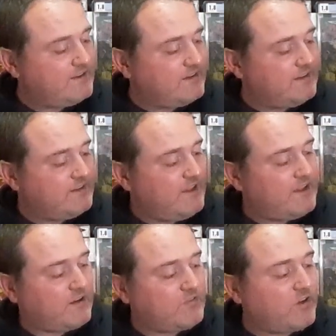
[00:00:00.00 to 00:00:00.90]
yeah,
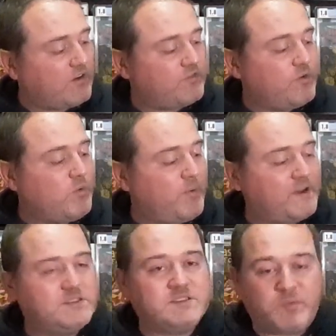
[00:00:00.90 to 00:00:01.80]
I've got a few more
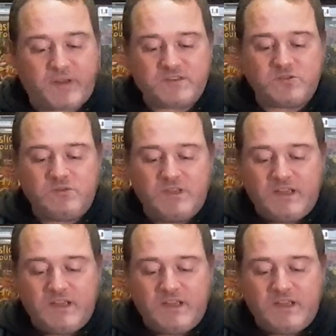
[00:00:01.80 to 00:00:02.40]
pages to pencil.